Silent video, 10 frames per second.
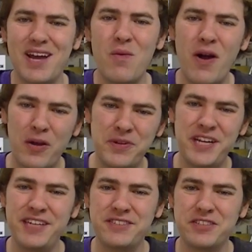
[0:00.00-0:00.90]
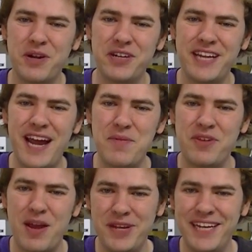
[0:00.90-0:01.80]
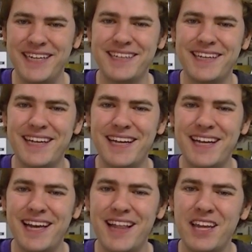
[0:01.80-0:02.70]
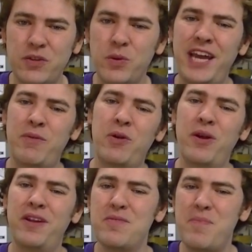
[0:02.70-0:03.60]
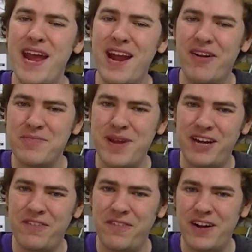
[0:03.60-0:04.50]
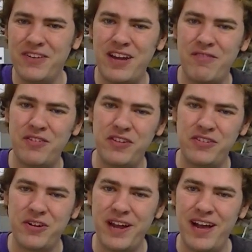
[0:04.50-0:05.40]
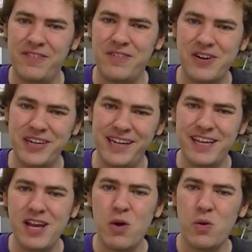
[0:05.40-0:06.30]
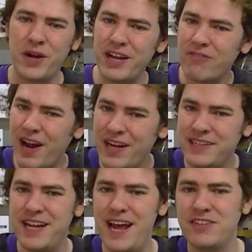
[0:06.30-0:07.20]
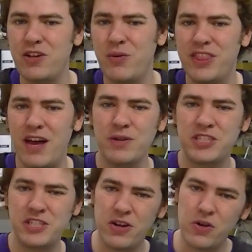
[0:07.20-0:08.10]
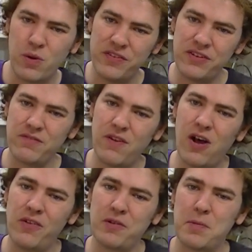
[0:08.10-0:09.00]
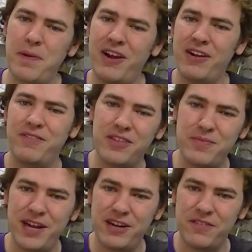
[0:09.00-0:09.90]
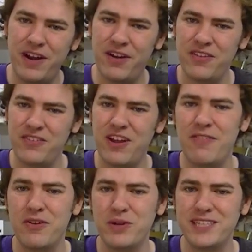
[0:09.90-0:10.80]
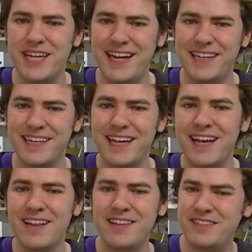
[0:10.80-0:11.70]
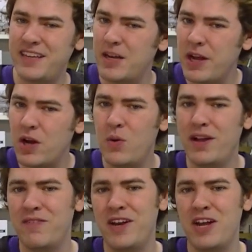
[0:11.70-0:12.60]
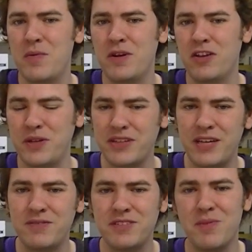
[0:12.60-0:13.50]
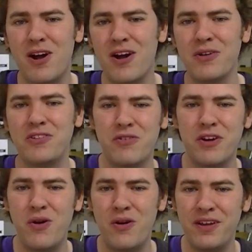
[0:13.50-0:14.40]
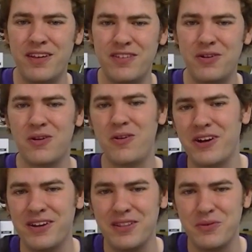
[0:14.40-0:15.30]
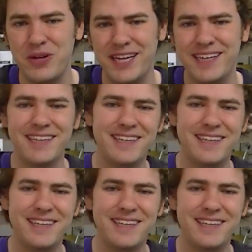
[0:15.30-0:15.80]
Welcome to Dangerous Prototypes. I'm Ian. This weekend we're going to the Bay Area Maker Faire in San Francisco, California. We're getting ready today, so we thought we'd show you what's involved in preparing for the Maker Faire and the stuff that we take. This is going to be a quick video because we leave tomorrow, so we're recording this earlier in the week.